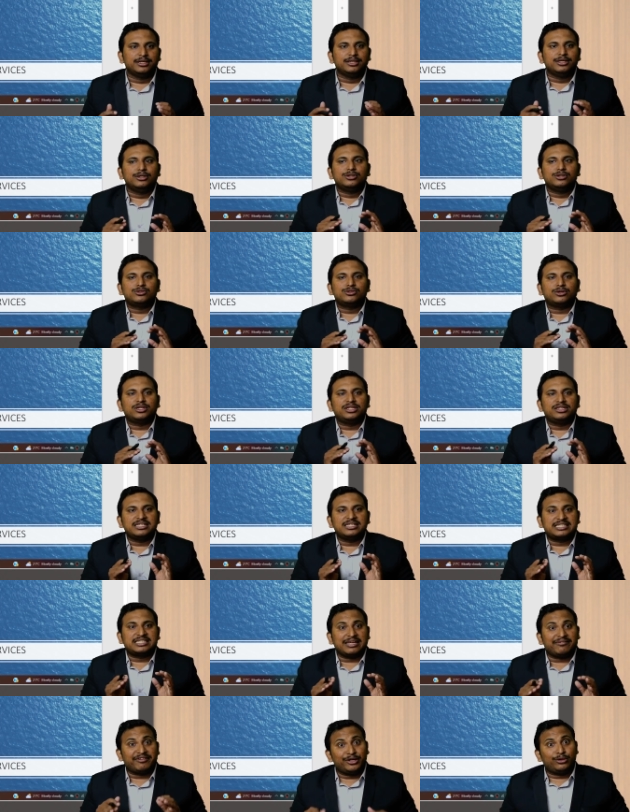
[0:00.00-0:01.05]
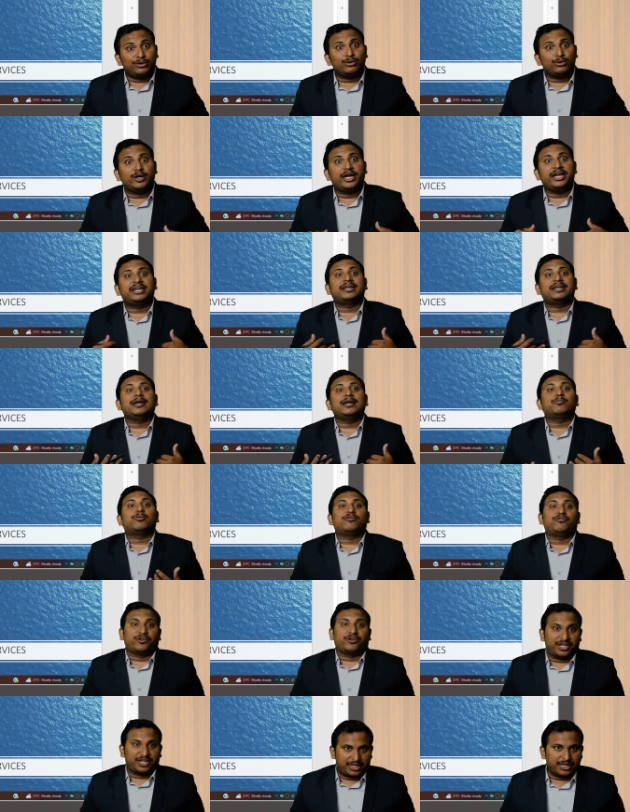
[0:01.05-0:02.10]
So in this 7 to 8 type of
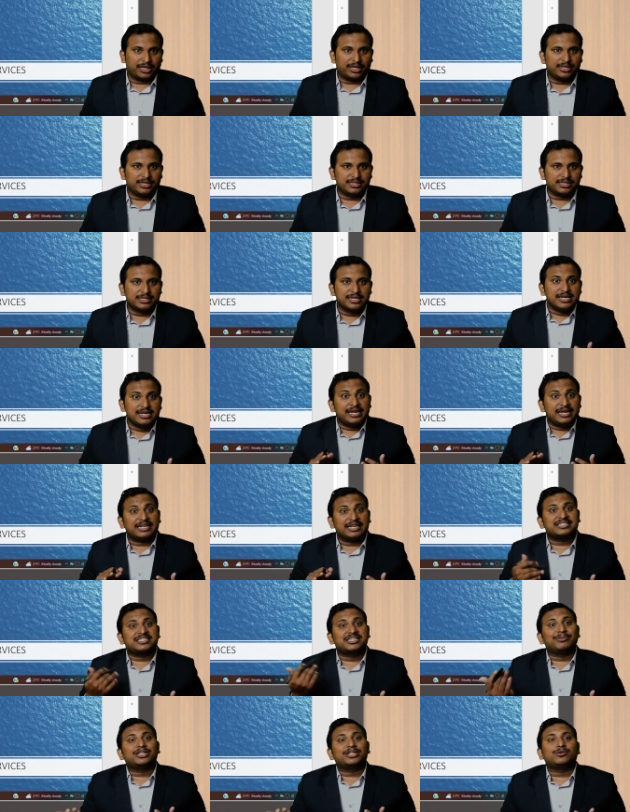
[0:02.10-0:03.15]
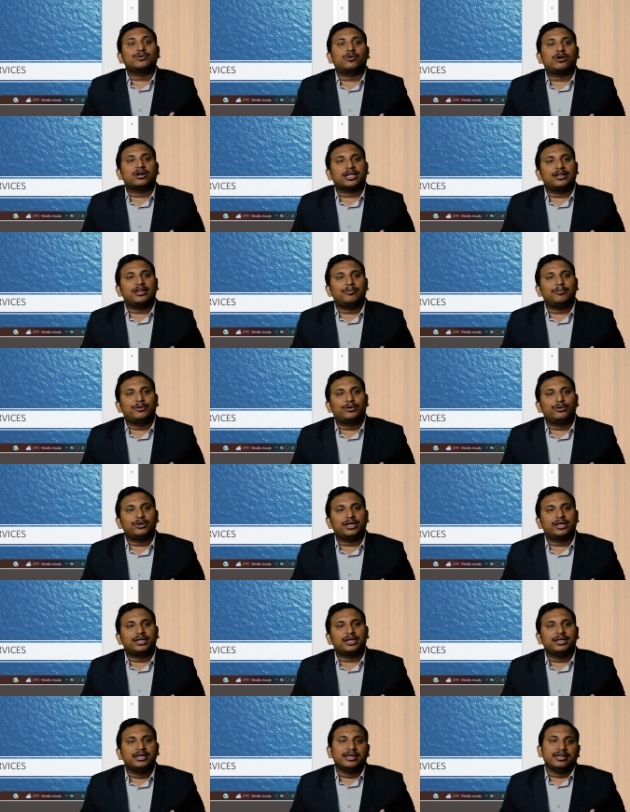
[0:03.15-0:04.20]
returns, next month what I will be
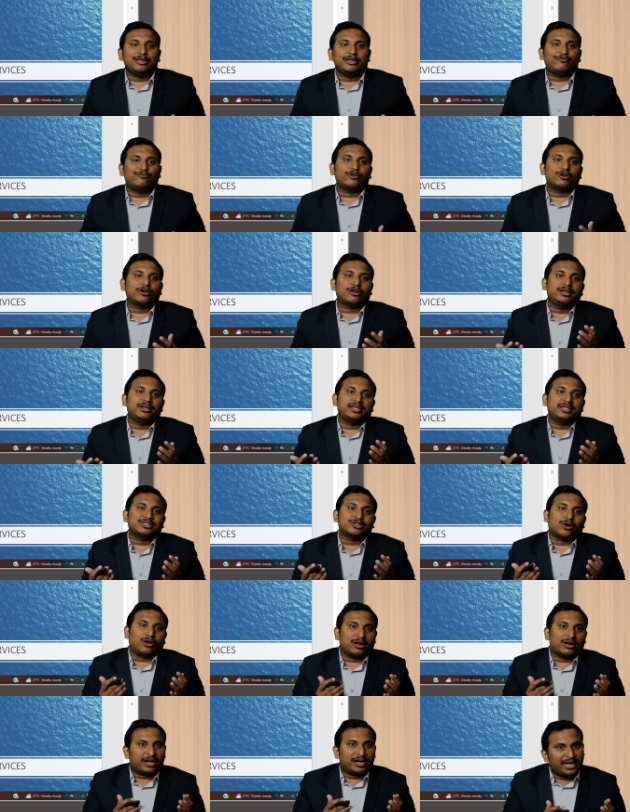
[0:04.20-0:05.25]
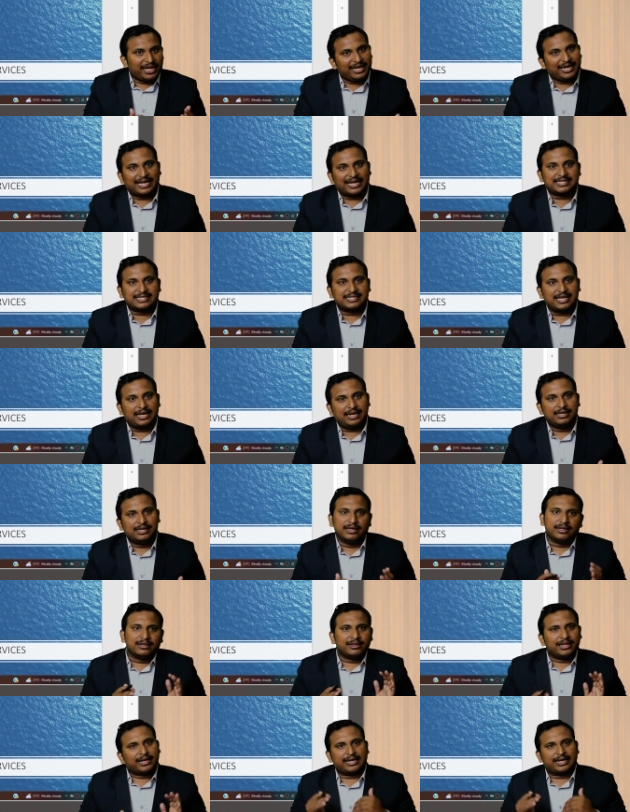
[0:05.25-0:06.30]
doing, if at all it is already in Excel,
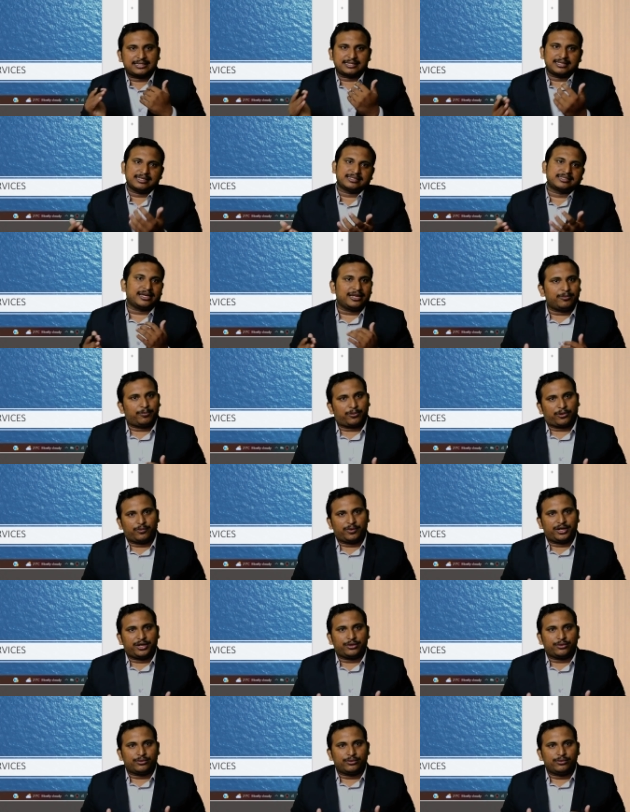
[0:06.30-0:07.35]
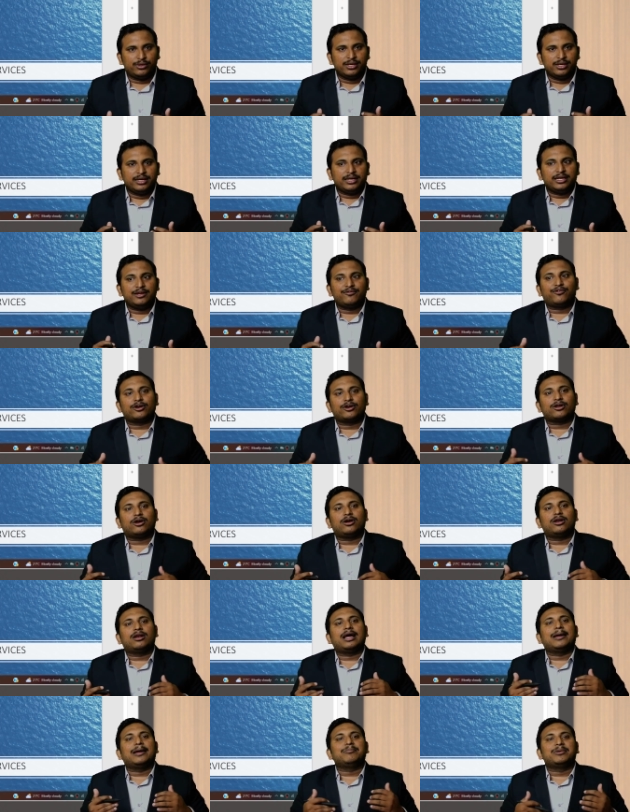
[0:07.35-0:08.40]
that Excel I will provide you. If at all
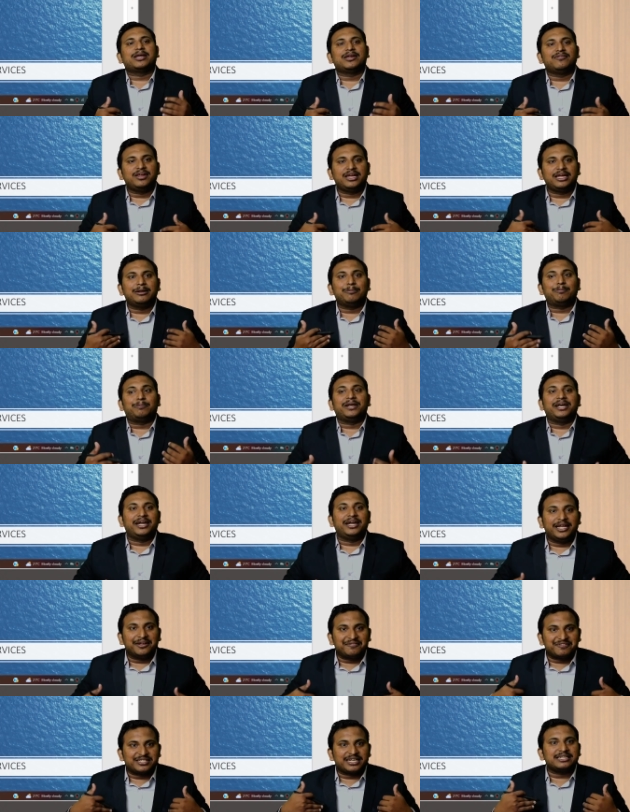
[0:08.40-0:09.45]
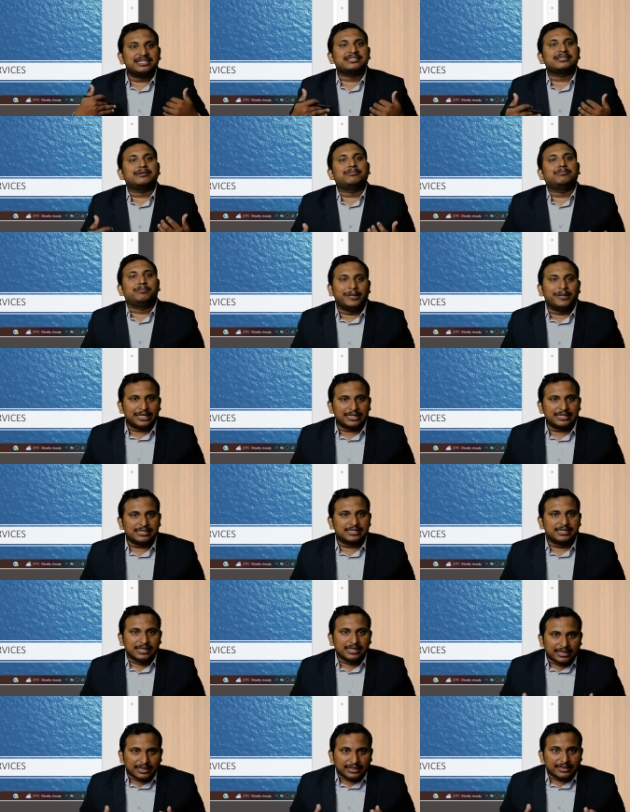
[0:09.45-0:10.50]
I am giving in PDFs and some bills,
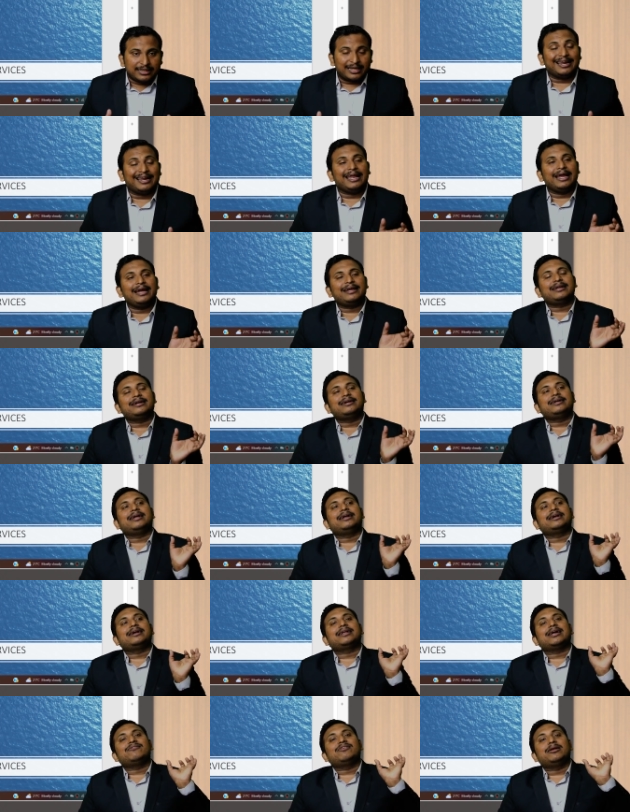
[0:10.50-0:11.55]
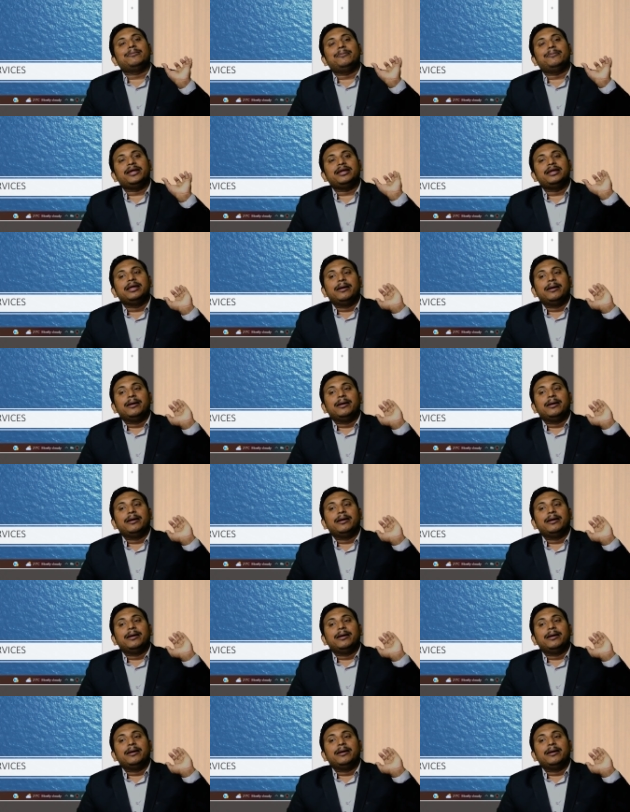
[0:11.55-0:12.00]
the related data will be